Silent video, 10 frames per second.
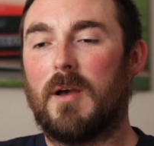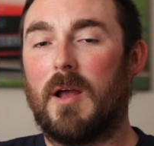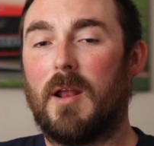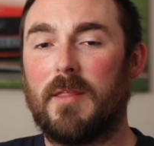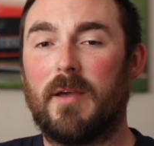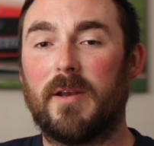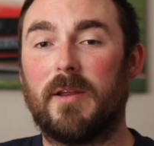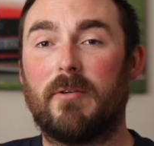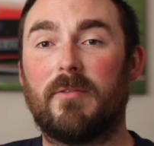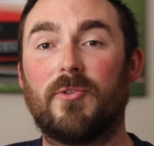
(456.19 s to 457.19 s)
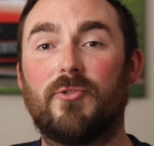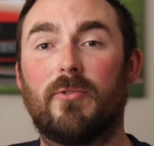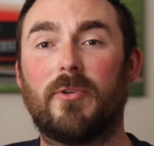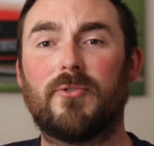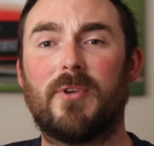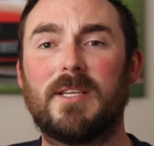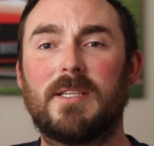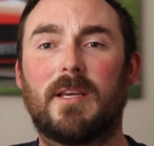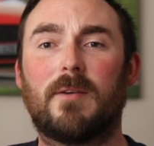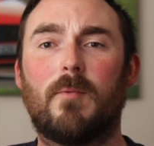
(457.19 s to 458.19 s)
I like the idea of endurance
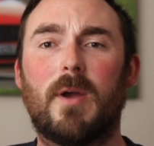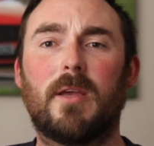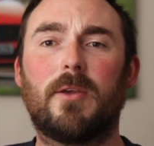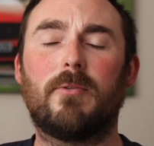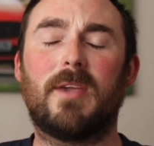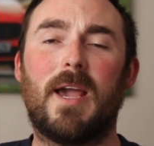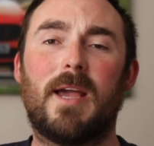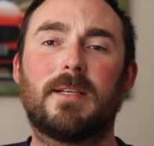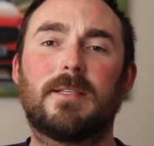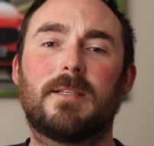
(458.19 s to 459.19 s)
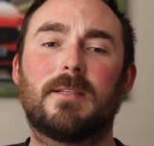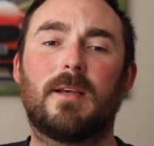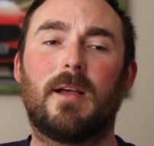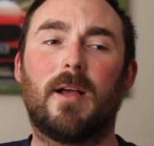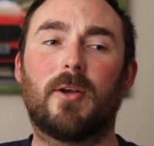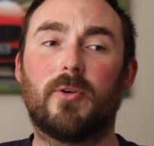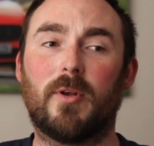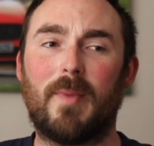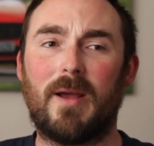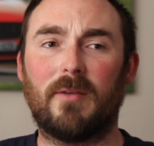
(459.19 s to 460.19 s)
racing where you get a good
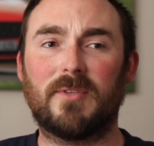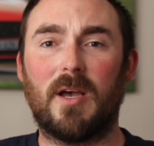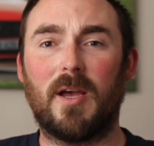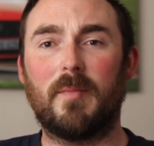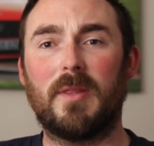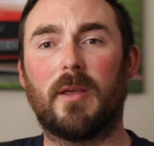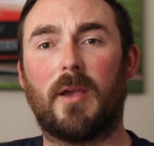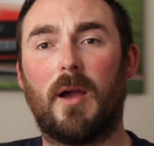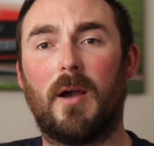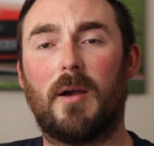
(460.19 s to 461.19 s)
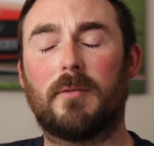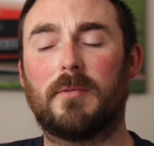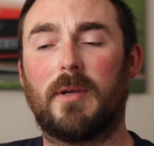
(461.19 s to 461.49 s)
amount of time in the car